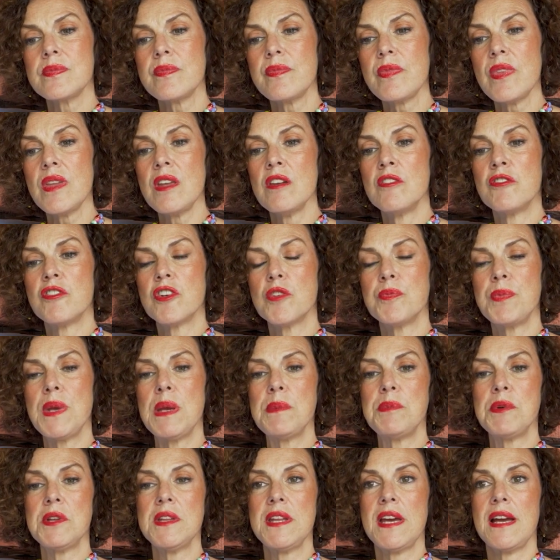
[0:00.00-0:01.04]
for people
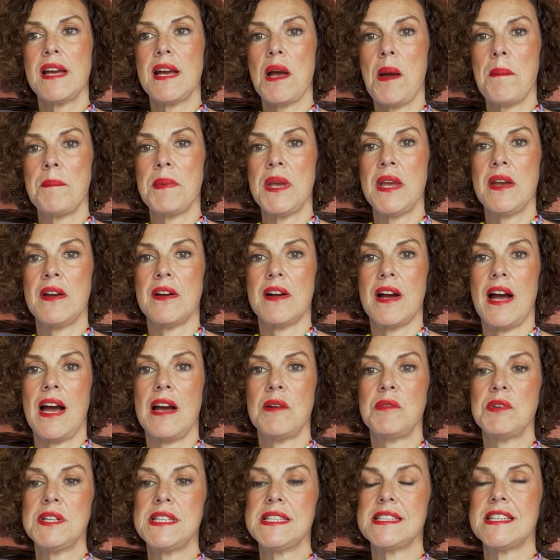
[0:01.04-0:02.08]
that come here, I would
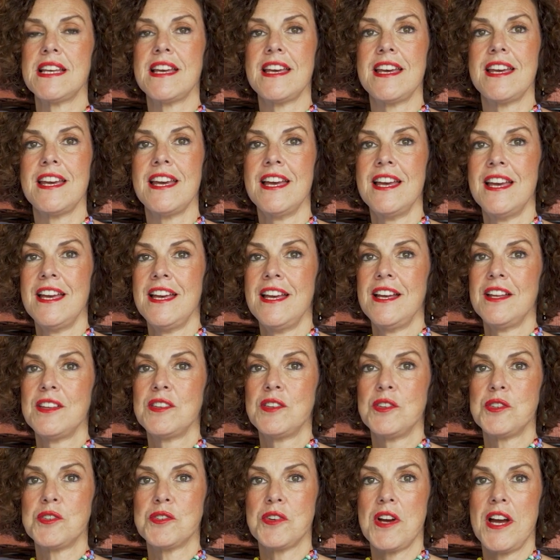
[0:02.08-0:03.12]
say to
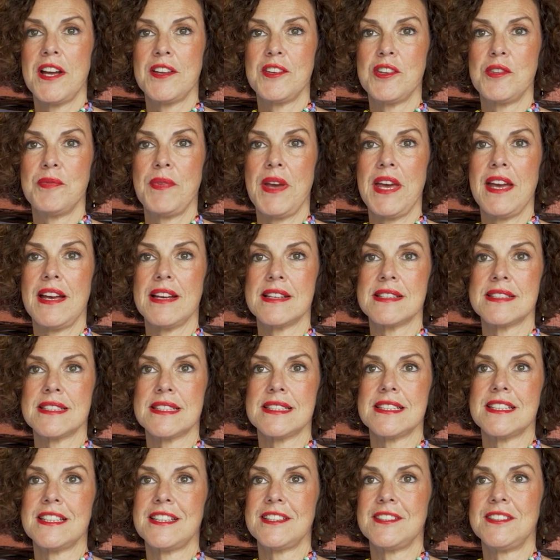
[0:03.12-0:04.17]
try to make as
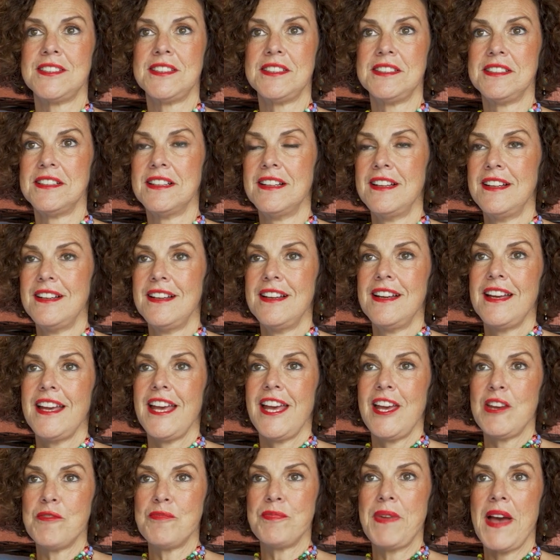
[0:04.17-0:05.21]
little
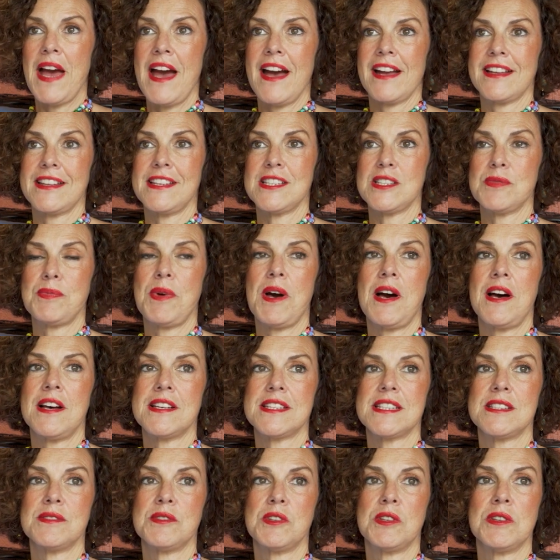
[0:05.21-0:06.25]
impact as
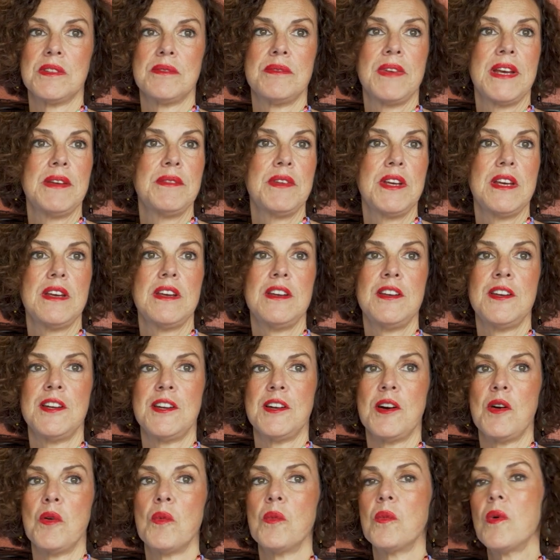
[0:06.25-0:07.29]
possible. Maybe,
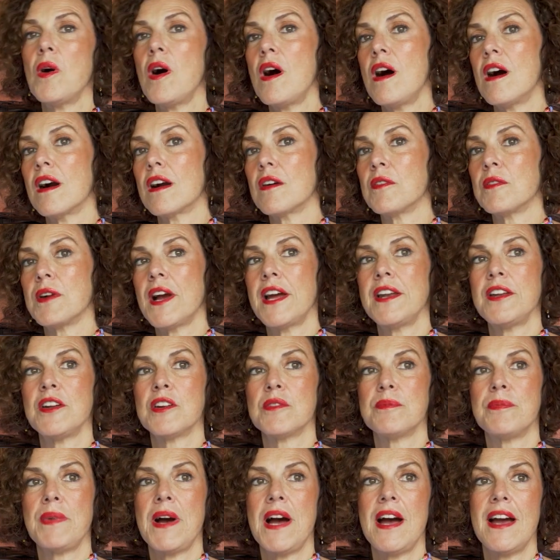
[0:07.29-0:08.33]
walk, ride your
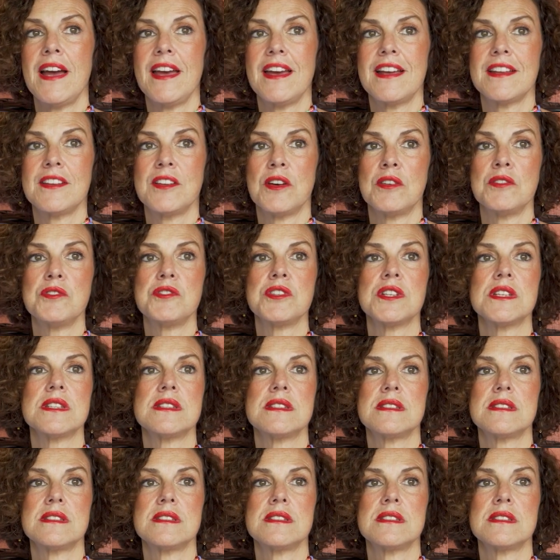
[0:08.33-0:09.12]
bike. Don't just,